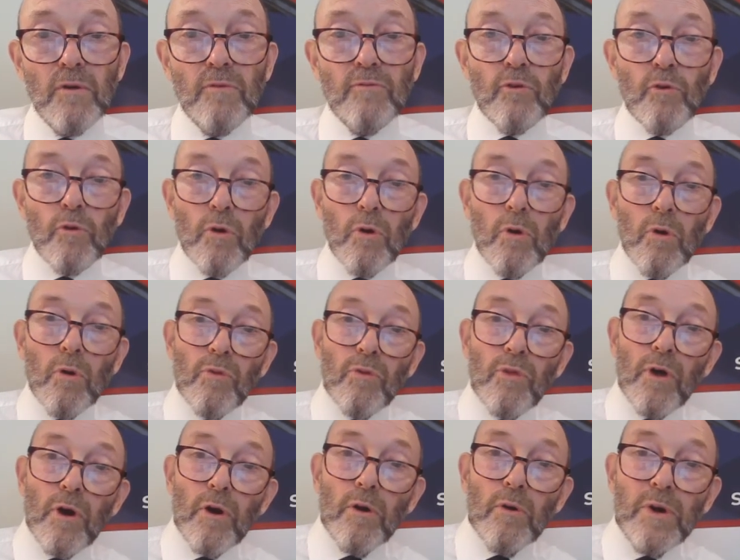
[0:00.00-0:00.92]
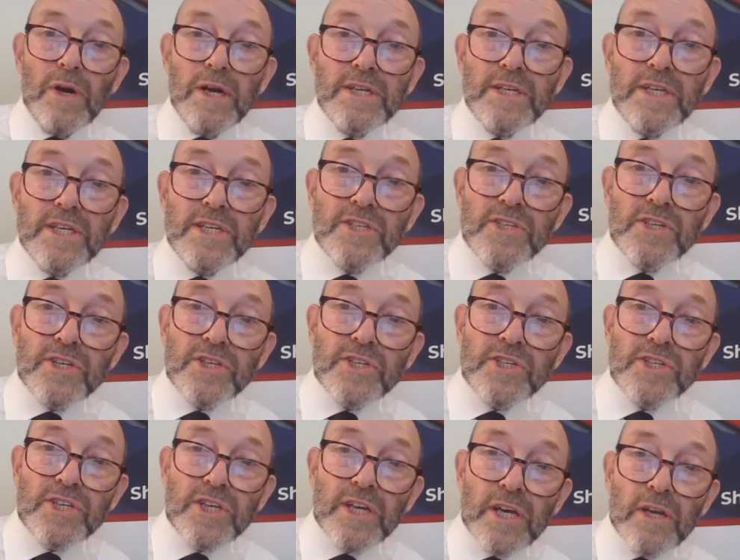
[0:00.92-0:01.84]
For although it is the
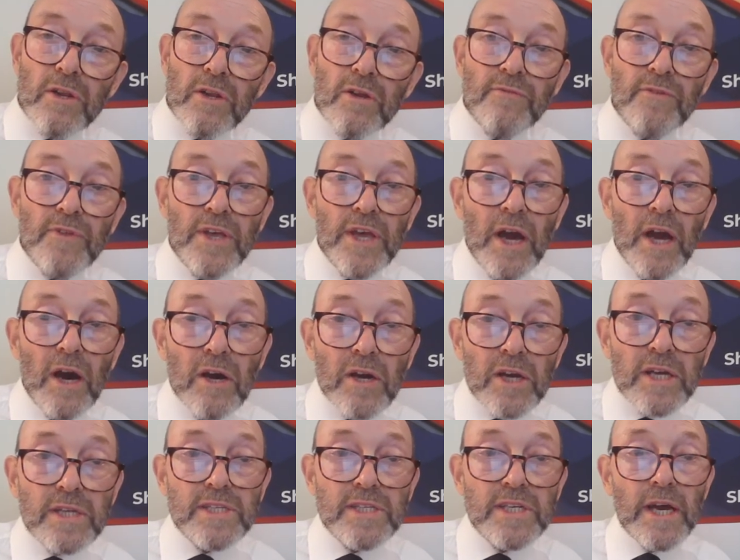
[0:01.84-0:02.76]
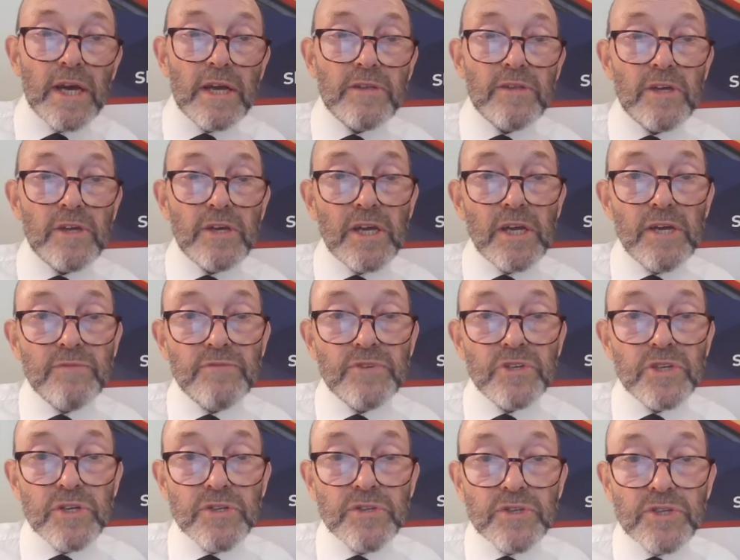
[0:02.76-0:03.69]
skill of the architect that gives
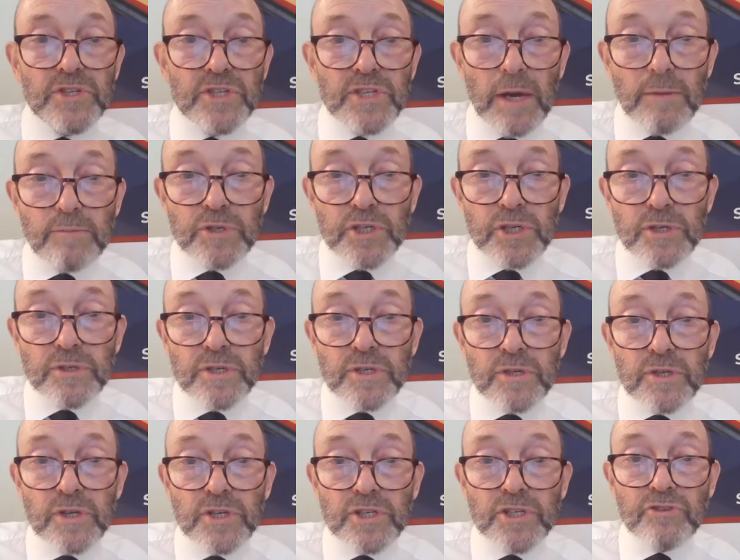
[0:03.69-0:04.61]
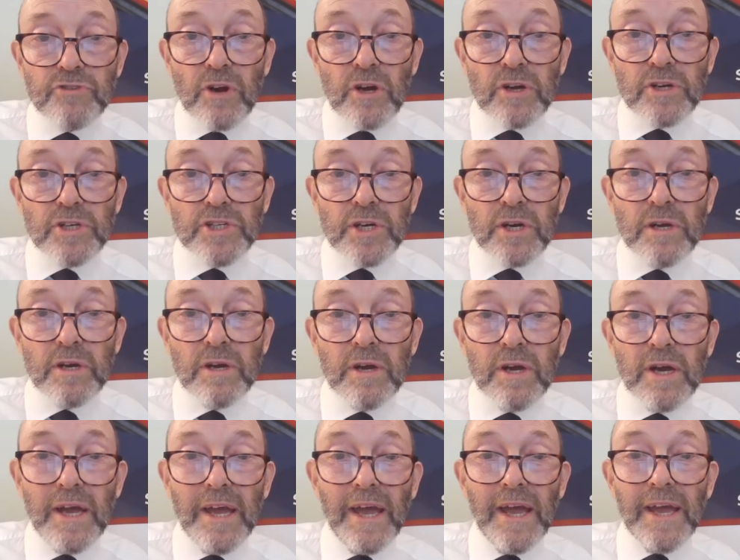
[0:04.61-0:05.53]
conception to the structure,
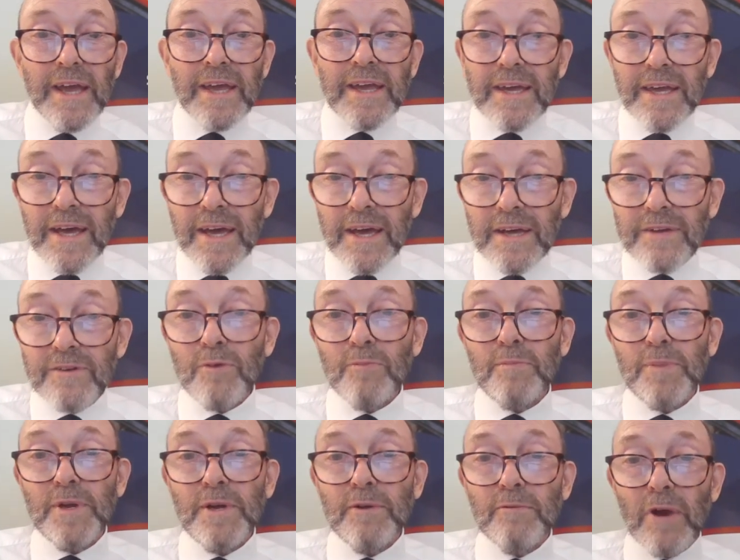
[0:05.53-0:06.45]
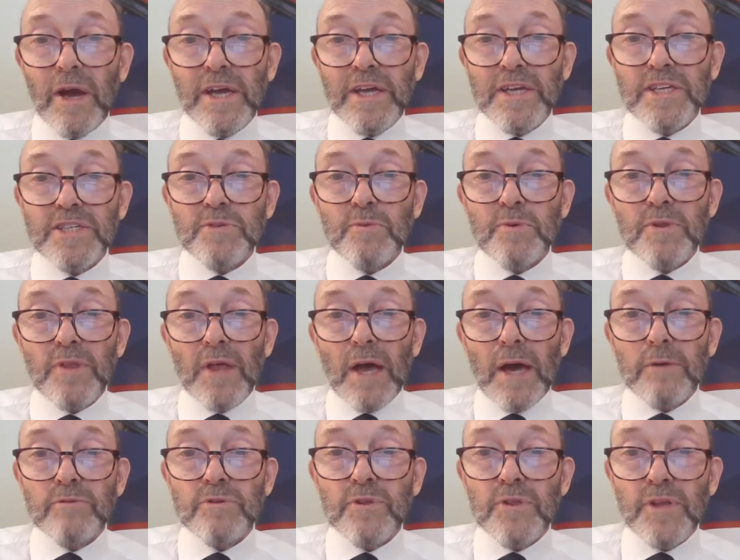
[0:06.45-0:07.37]
it cannot be raised
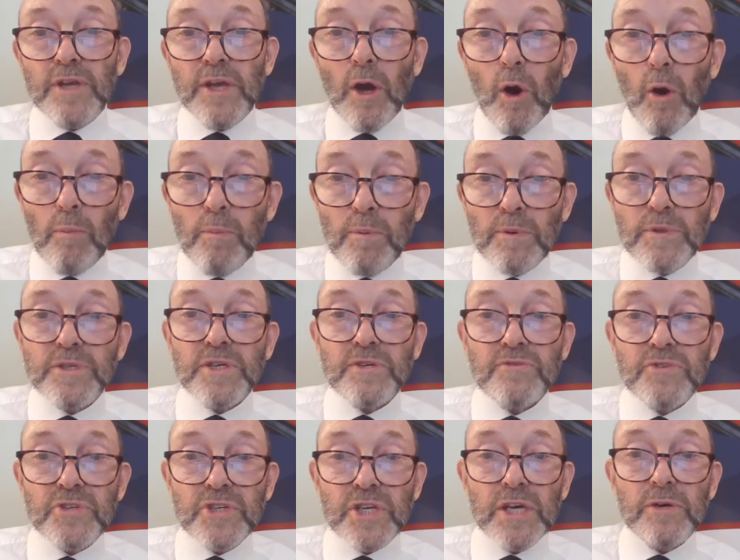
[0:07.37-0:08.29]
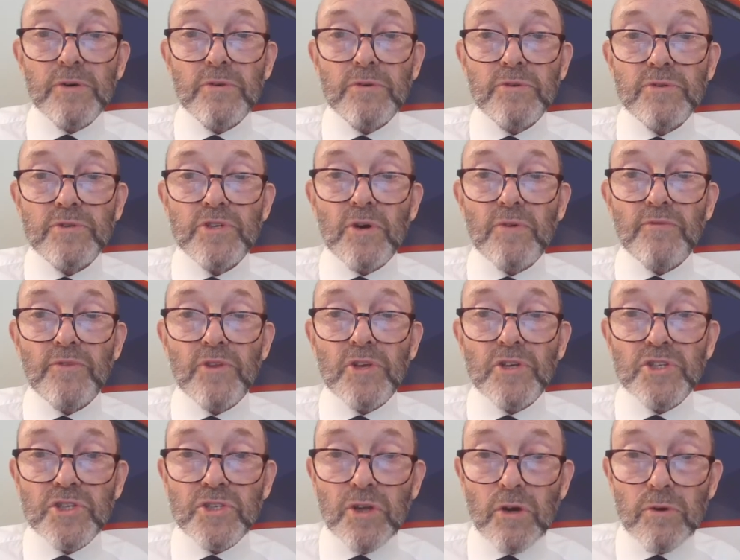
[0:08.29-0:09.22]
without the operative skills of the
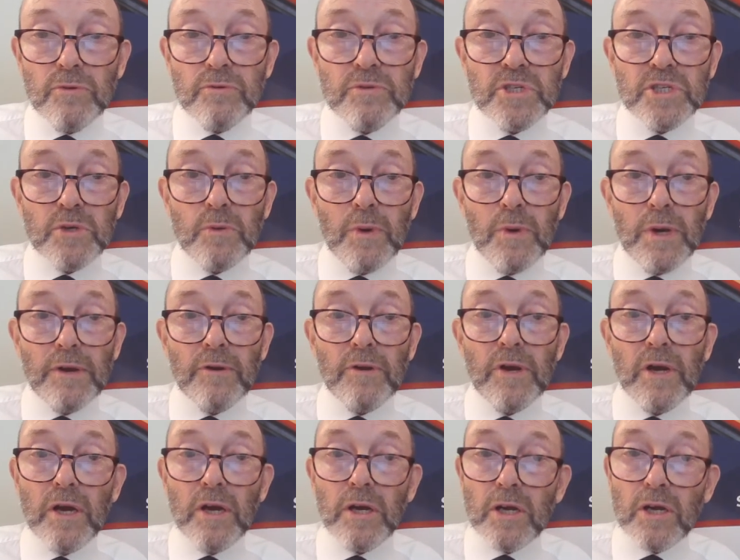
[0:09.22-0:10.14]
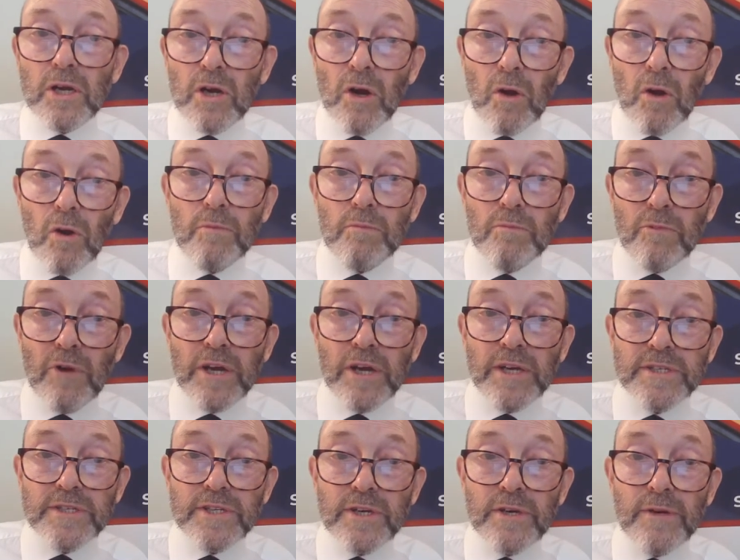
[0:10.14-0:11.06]
stone squarer and column
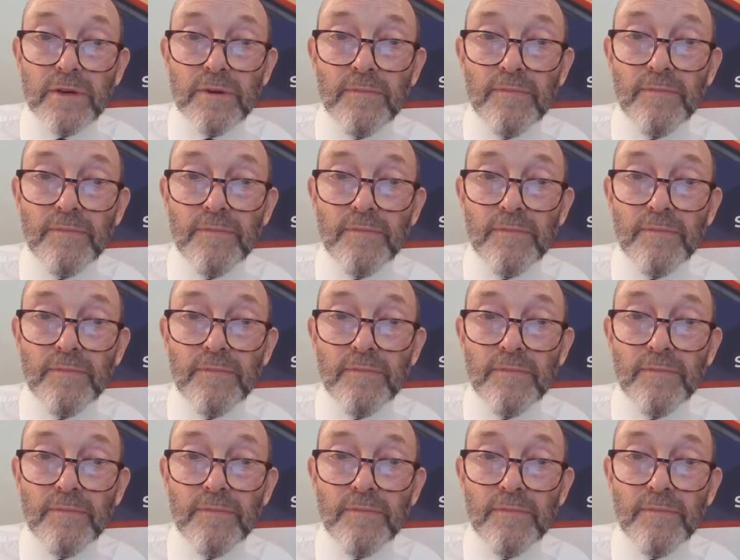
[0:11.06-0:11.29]
raiser.